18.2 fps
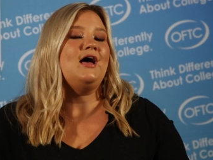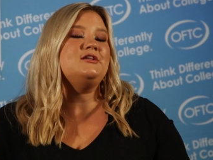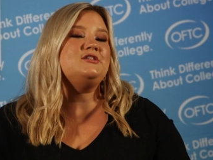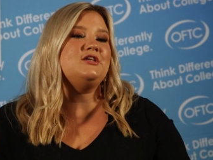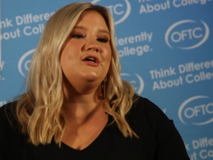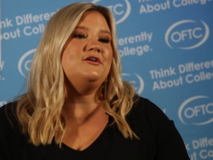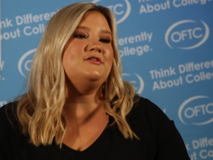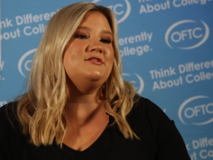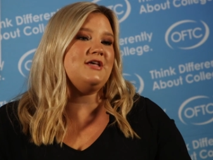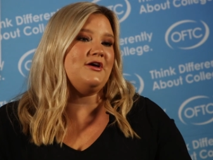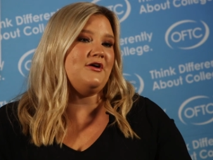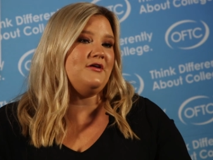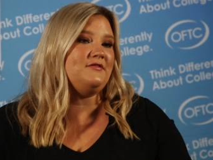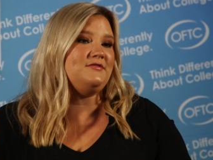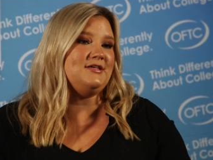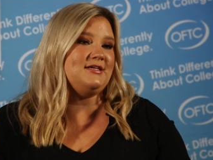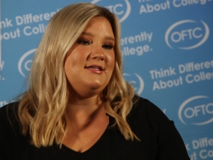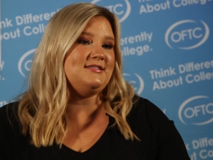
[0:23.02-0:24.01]
I chose
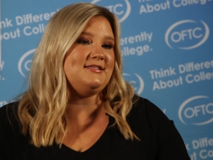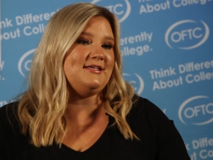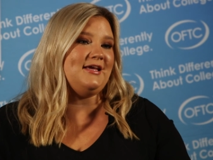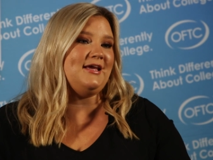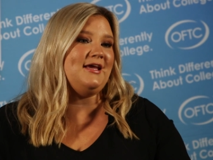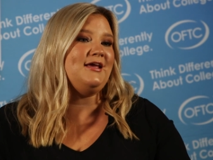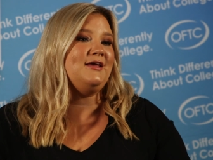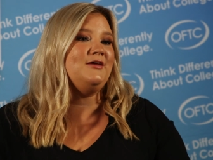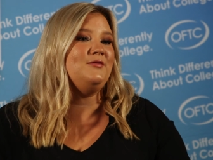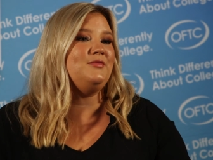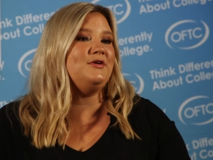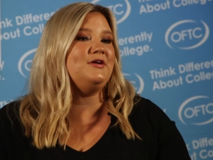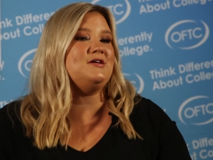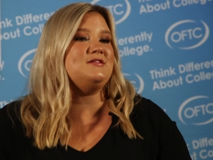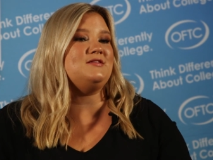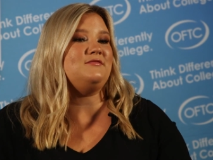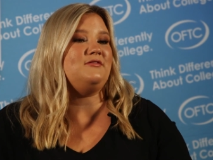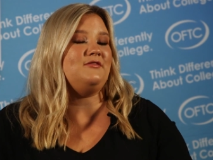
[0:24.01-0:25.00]
OFTC
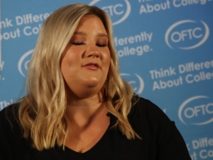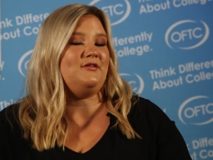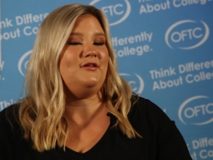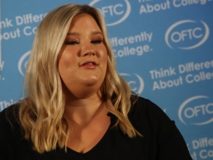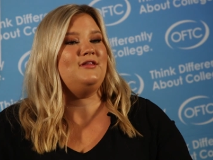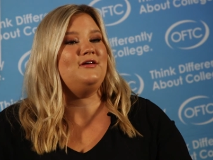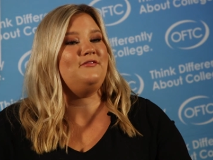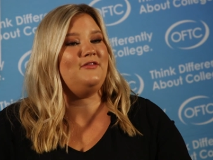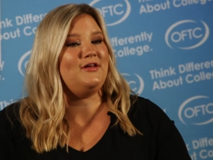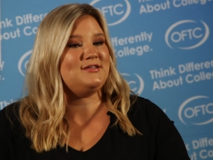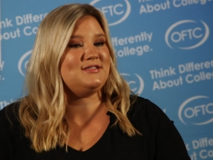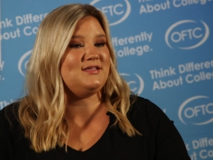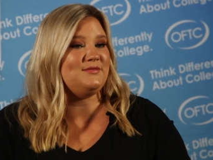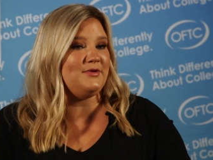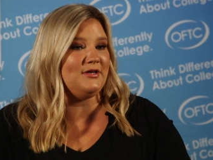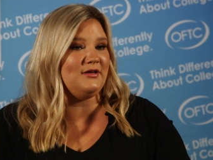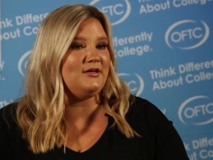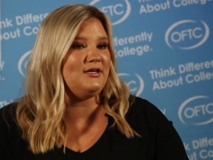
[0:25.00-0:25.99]
because of the
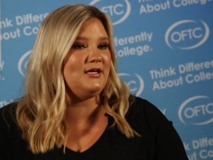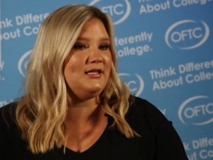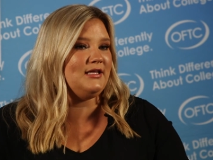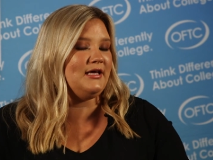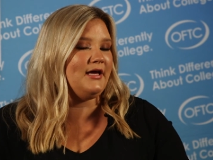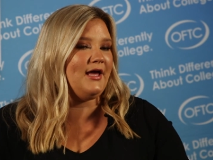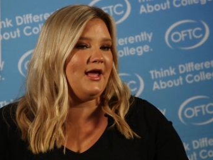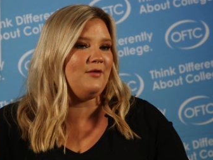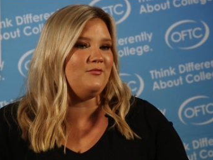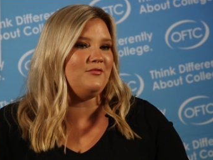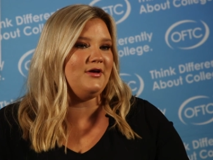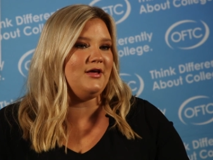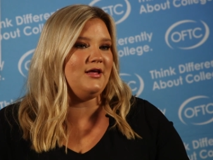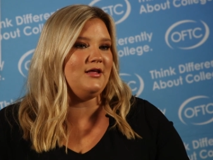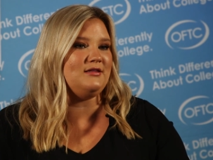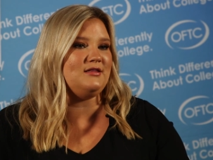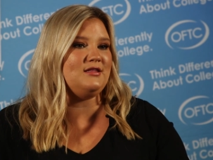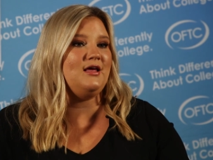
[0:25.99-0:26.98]
flexibility that came
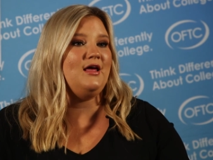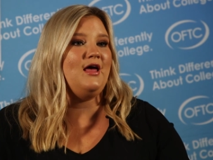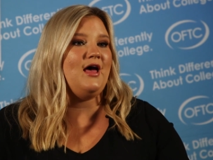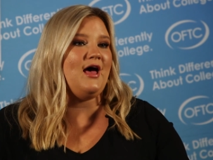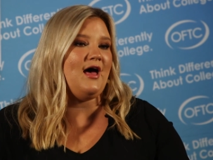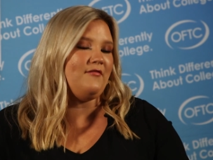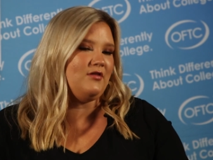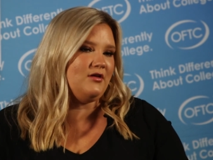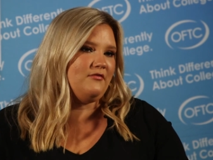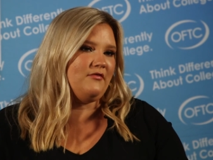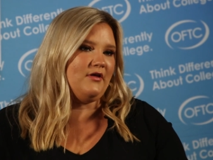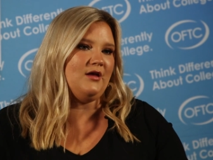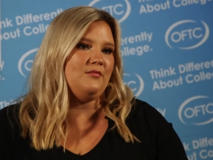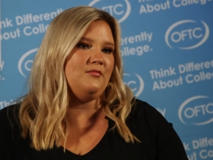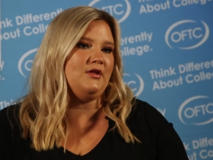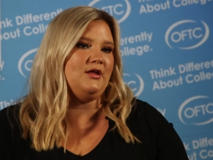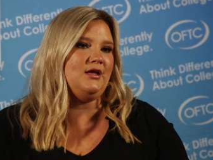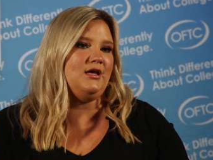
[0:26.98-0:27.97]
with having a
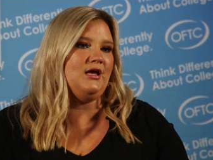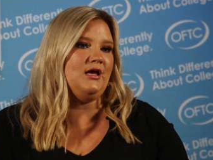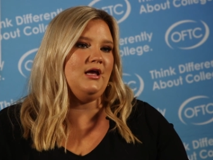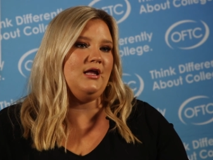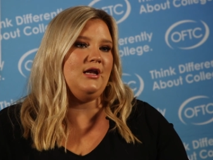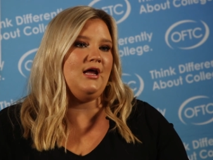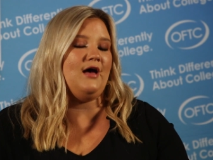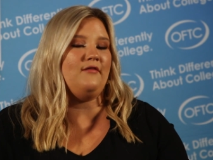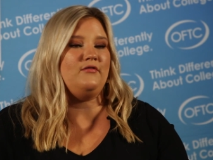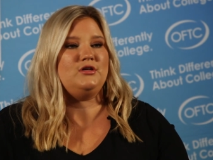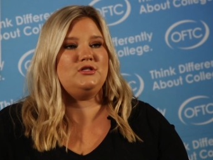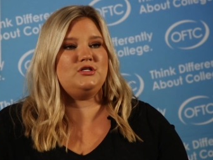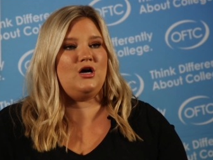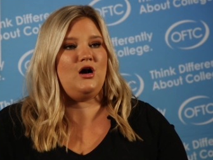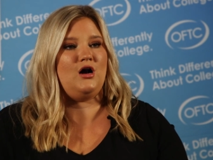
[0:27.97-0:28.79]
family and having a